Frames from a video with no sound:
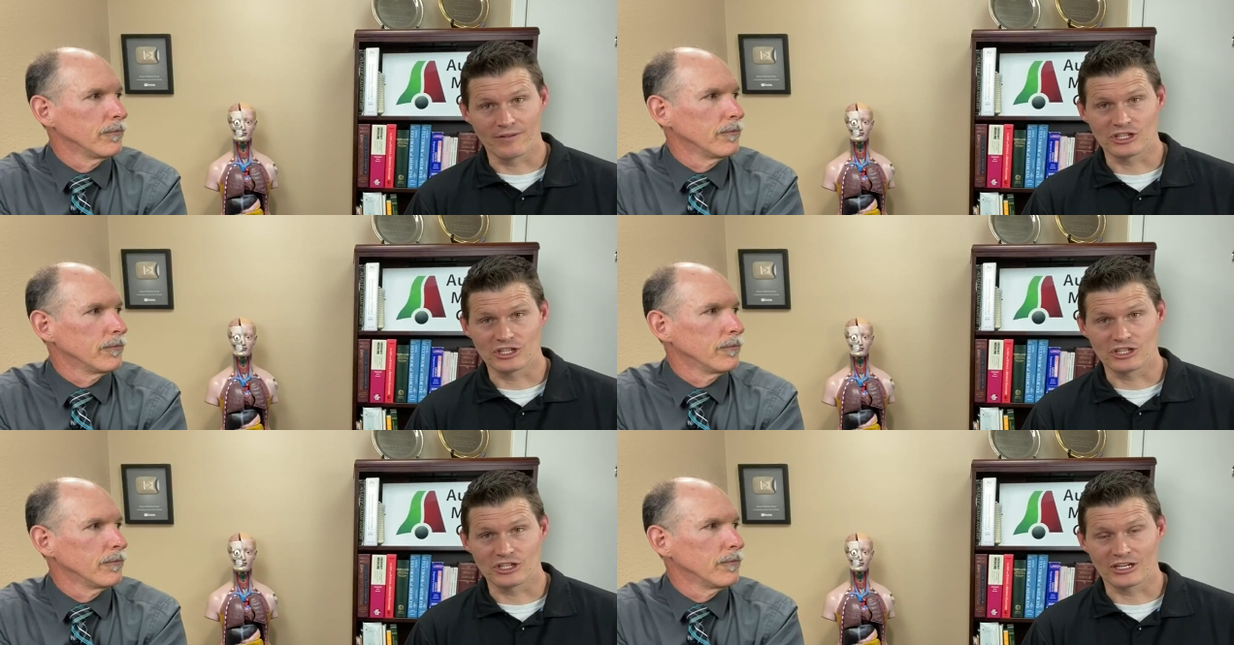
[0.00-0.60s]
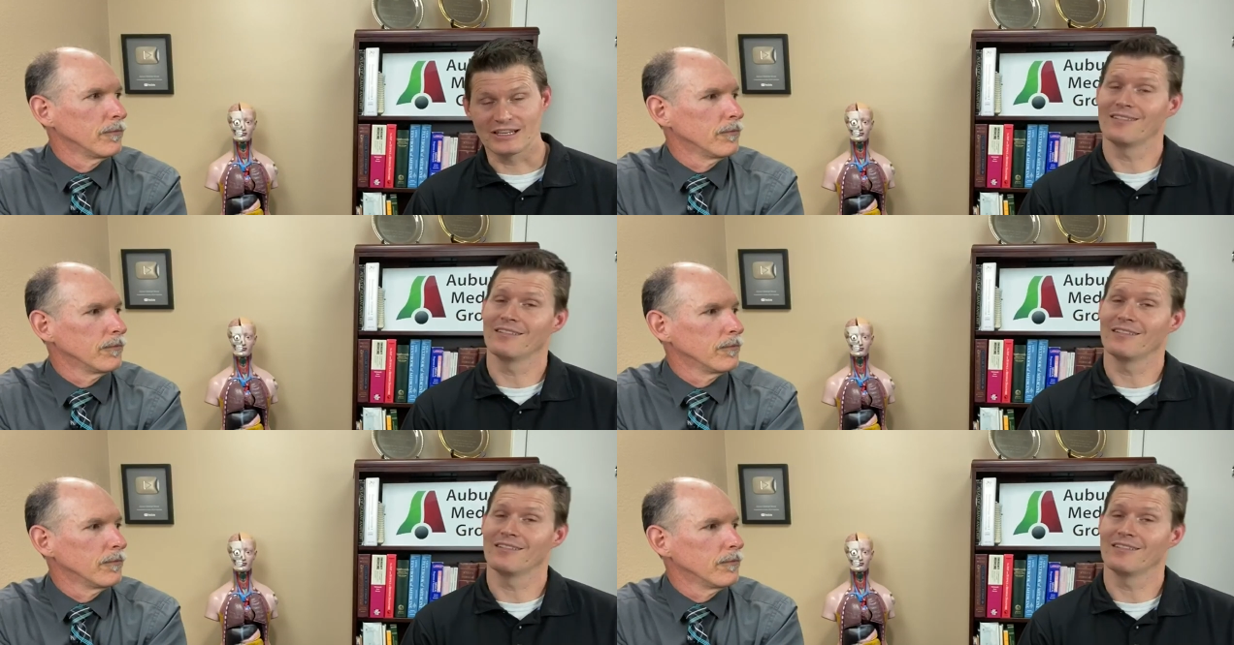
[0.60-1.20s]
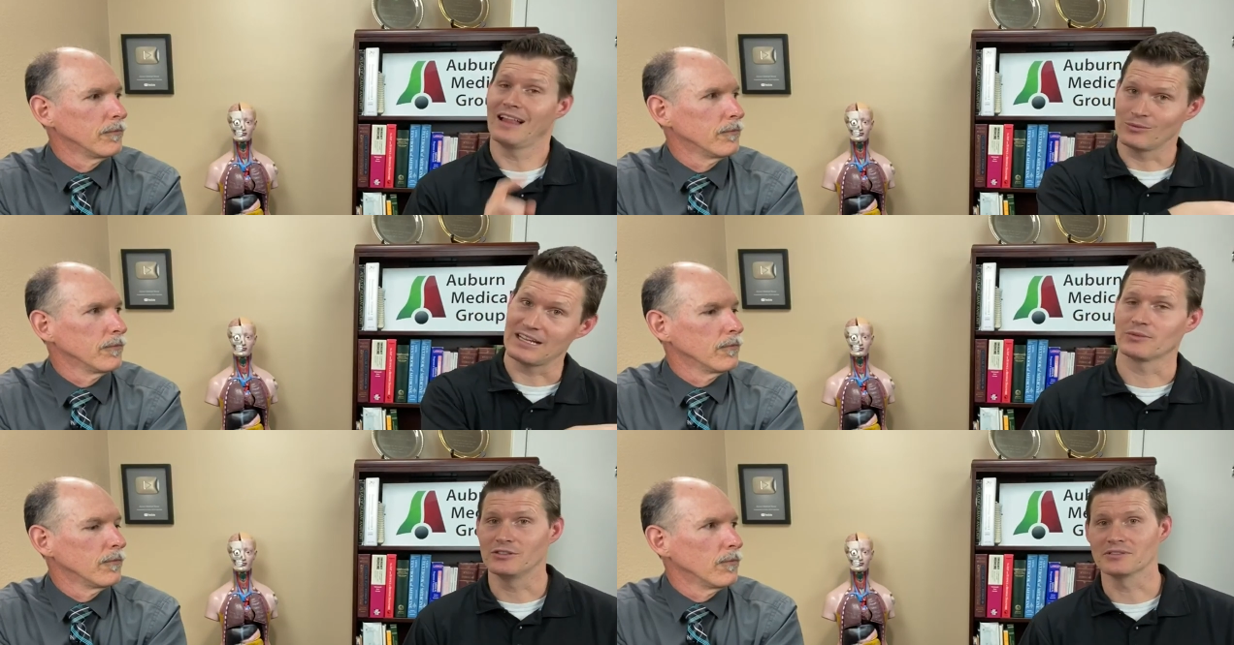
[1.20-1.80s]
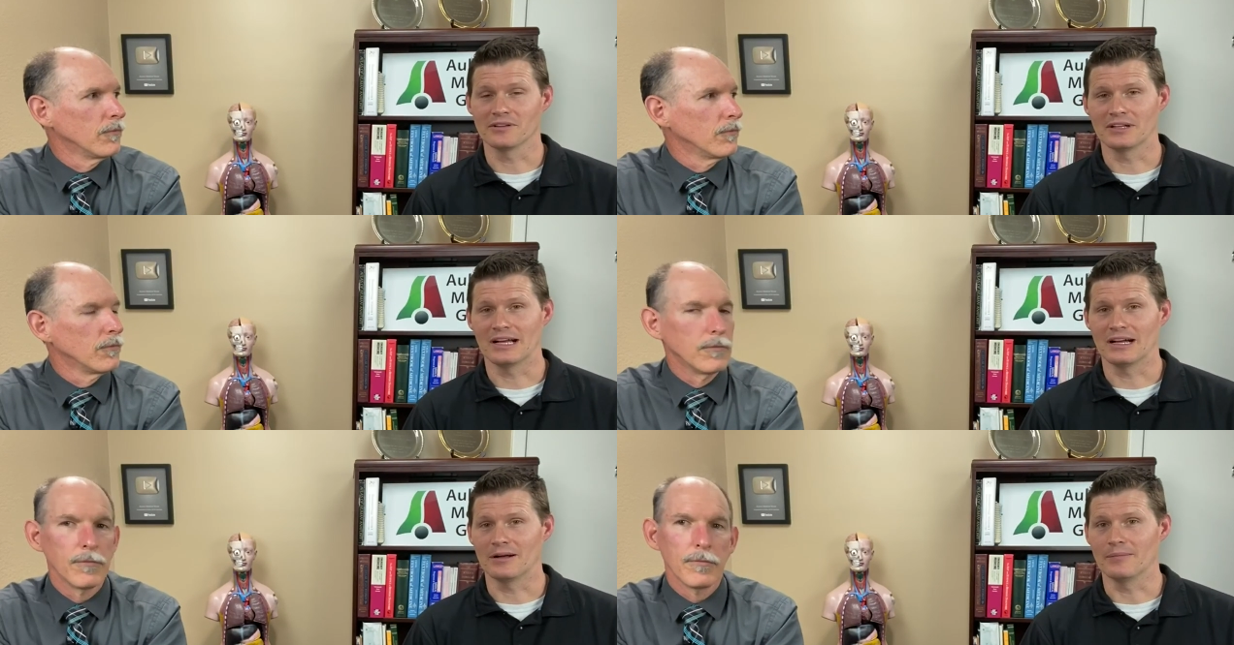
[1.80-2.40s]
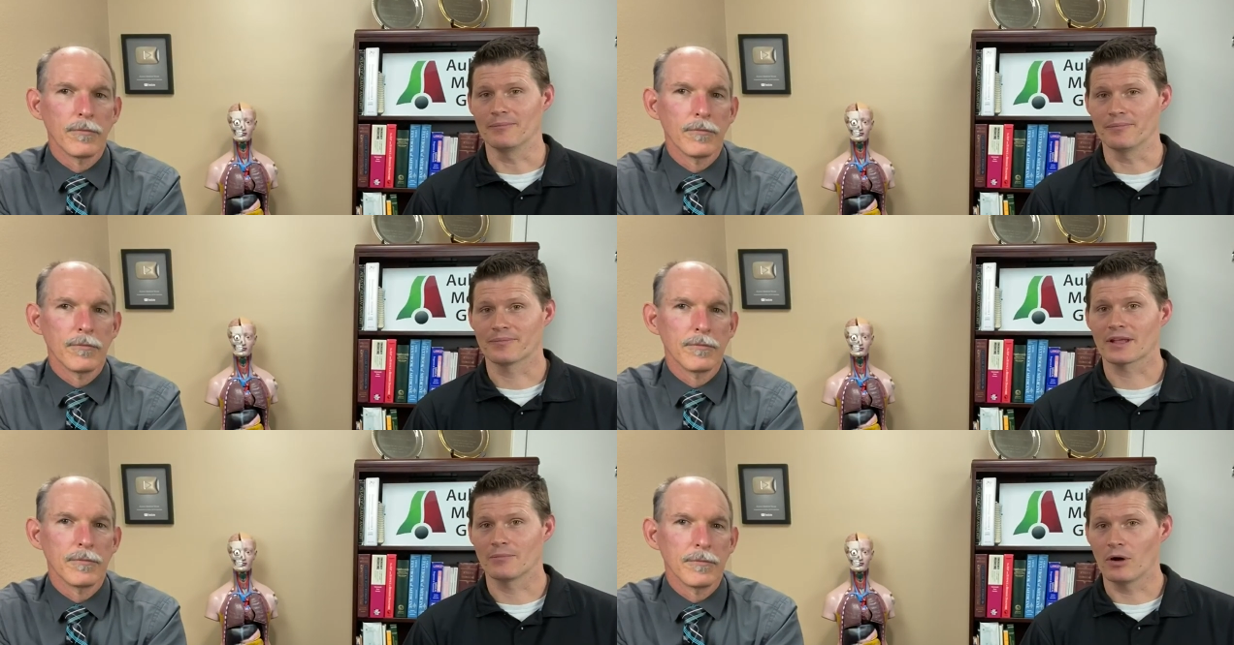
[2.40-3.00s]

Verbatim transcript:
Speaker 1: week's, last week's was fun too. It was a little um,